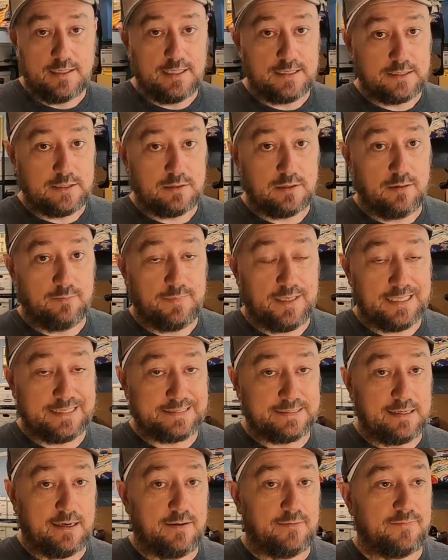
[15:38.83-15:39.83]
I took a
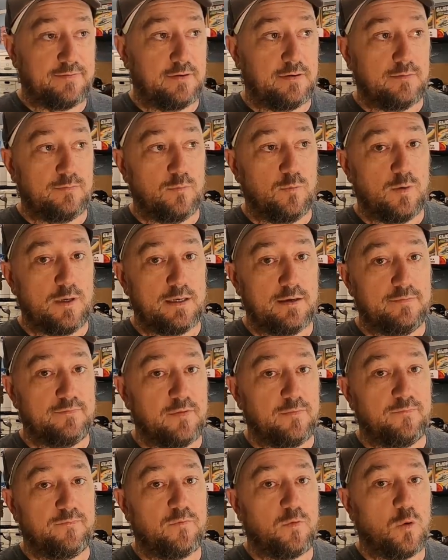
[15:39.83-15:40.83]
best offer on one of
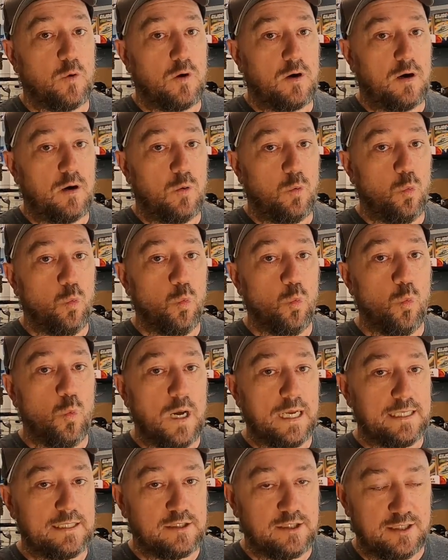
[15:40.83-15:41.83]
them for
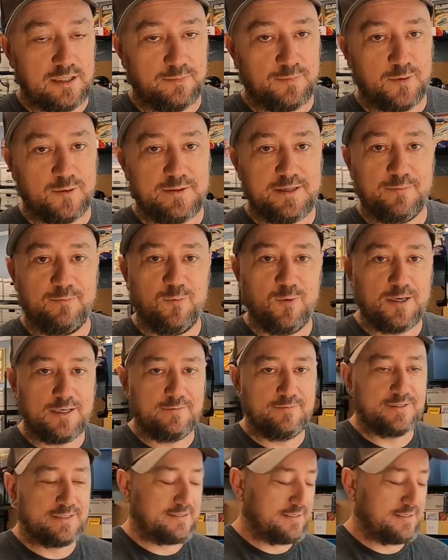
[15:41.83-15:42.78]
way cheaper than what it